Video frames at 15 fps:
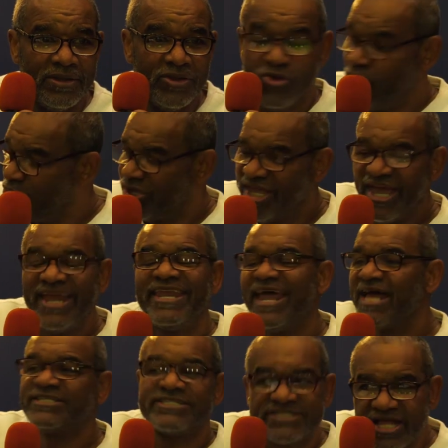You
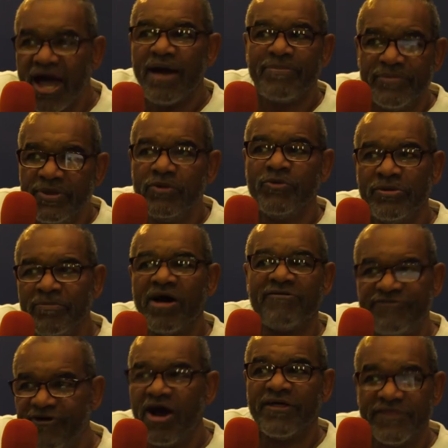cannot stop me when my
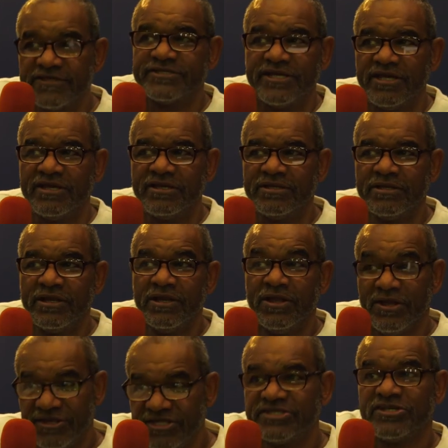father said,
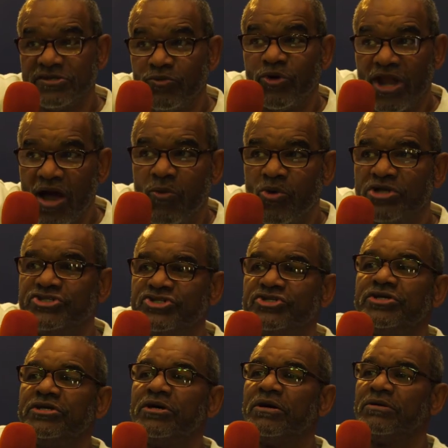This is where I want you
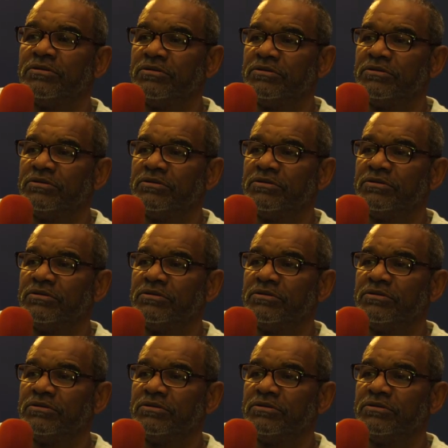to go.